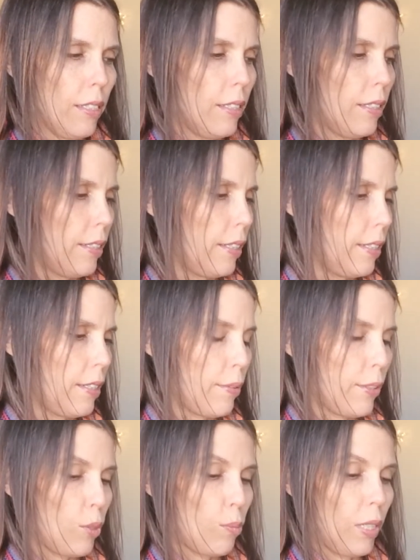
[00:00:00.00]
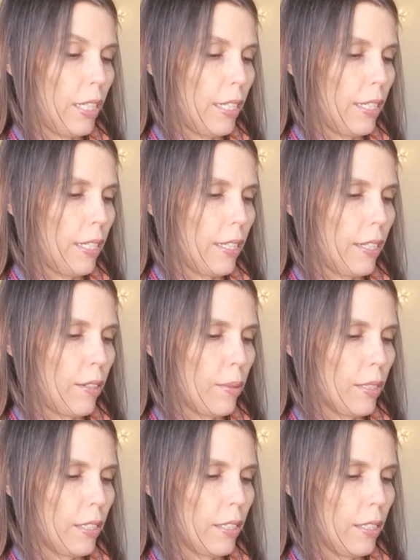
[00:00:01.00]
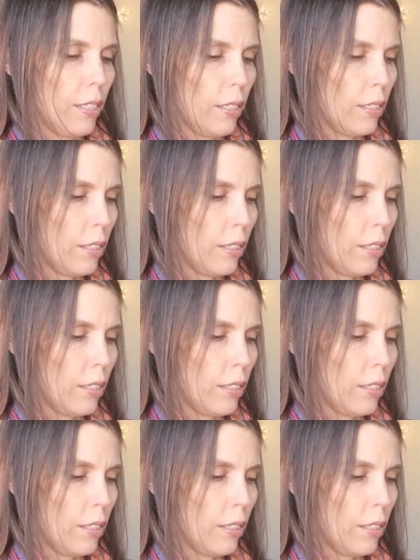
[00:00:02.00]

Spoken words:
All right, switchblade, I think we're good.